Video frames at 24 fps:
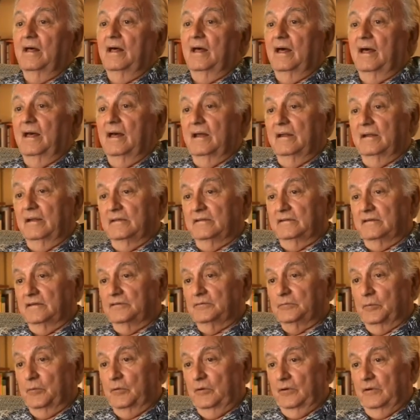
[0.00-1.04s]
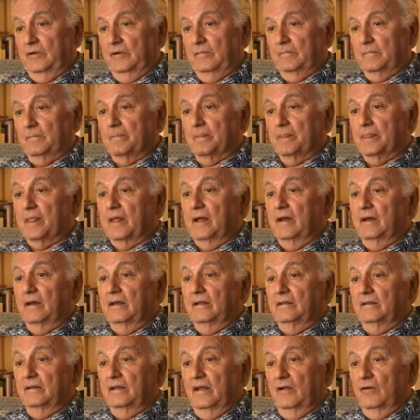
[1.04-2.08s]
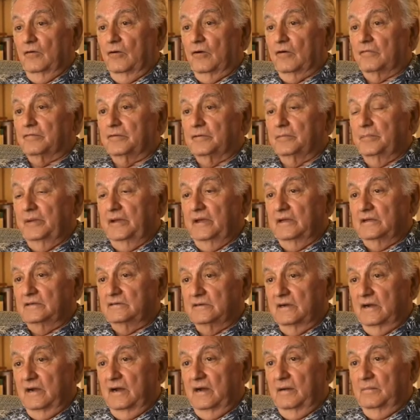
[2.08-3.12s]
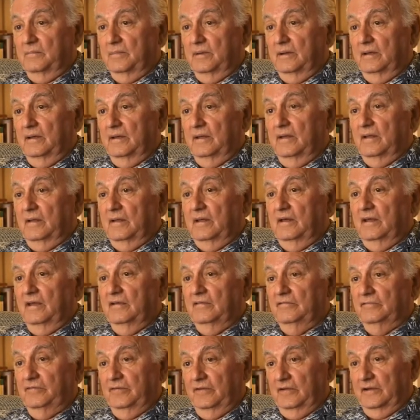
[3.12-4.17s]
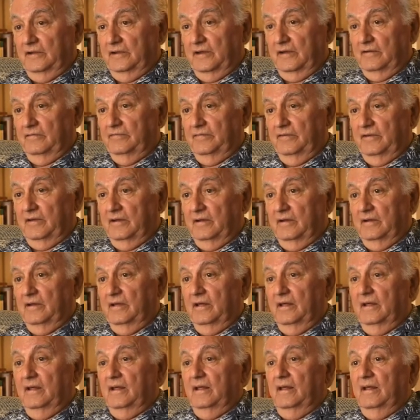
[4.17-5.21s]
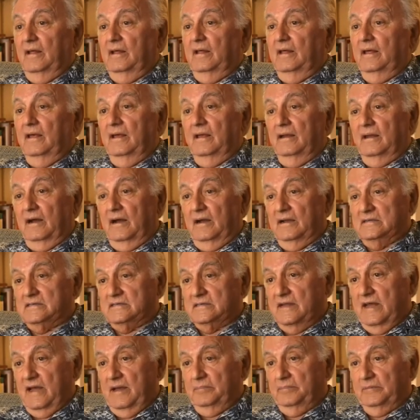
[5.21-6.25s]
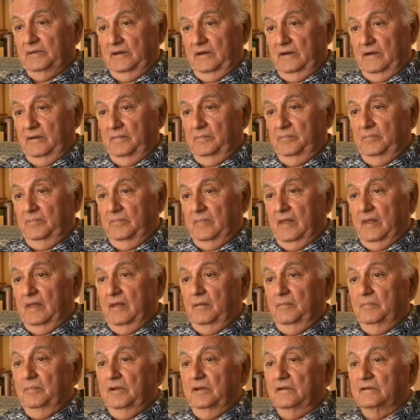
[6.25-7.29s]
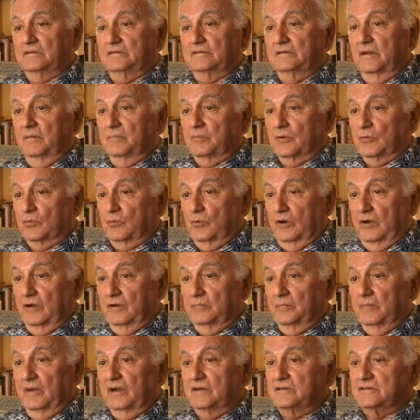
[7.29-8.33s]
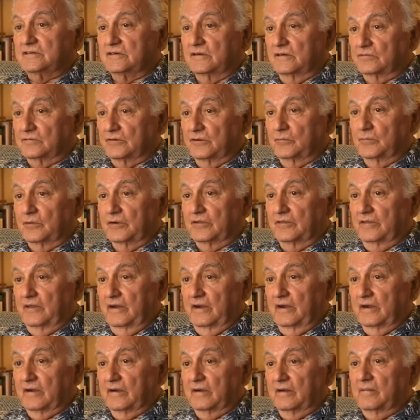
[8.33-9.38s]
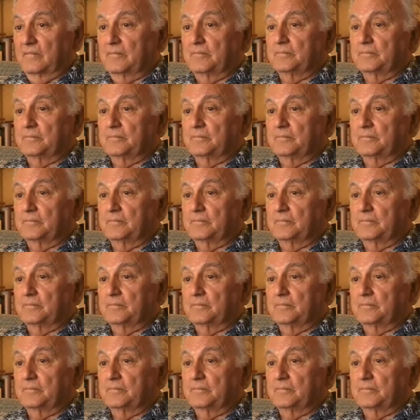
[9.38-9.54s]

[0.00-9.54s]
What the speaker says: And at this point, they offered me a job in Philadelphia, and I snapped it up because, number one, my children were there